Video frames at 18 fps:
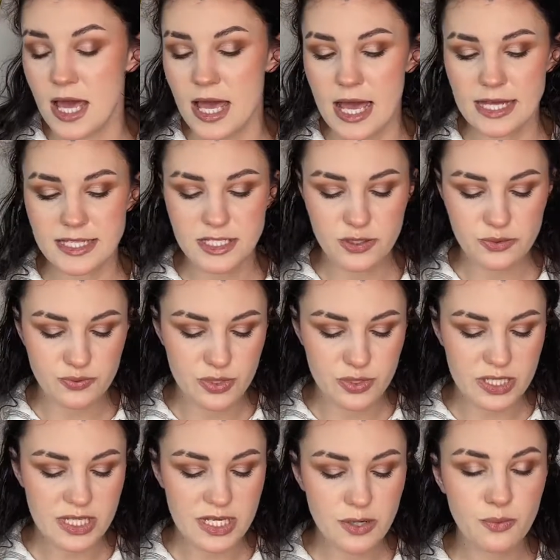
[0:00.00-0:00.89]
It's a
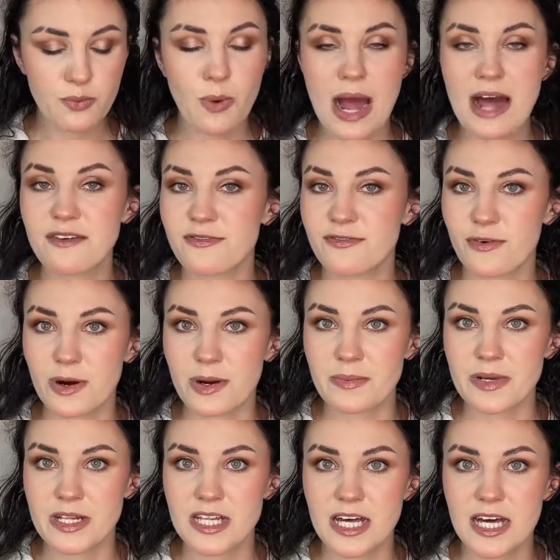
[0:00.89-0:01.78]
really wet
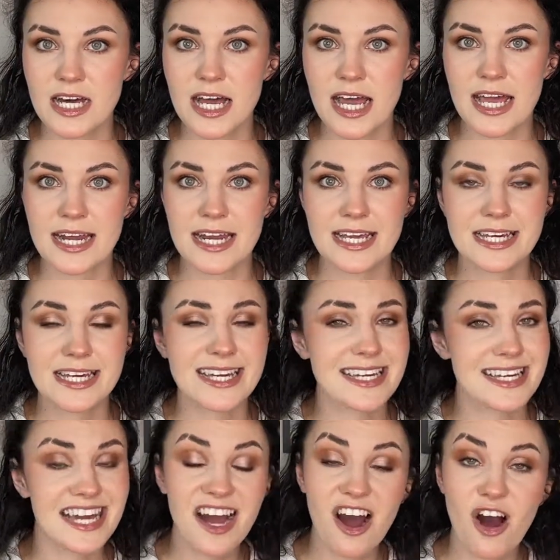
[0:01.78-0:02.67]
formula and it can
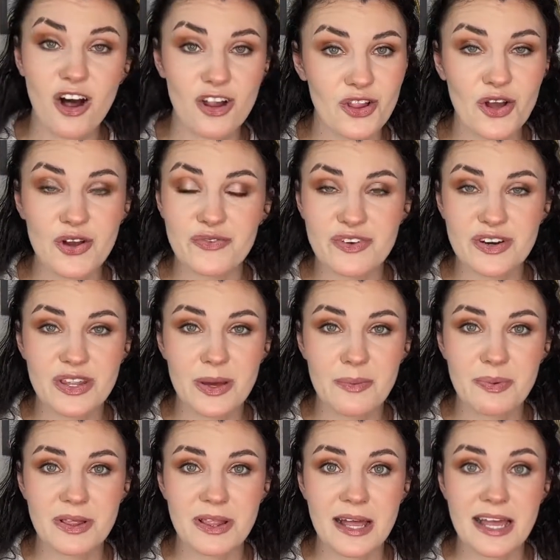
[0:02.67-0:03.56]
get all over the
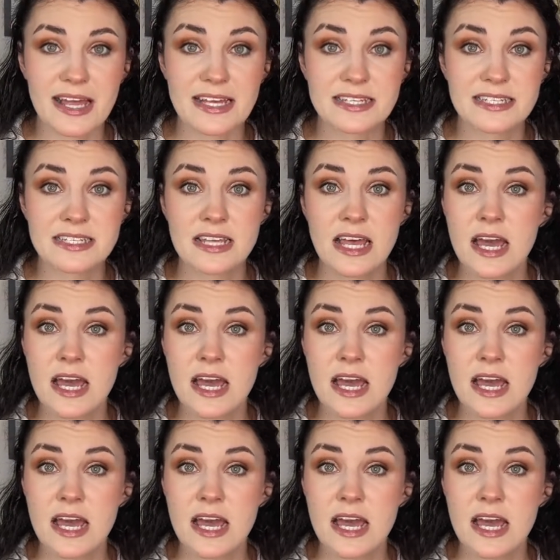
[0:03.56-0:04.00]
place.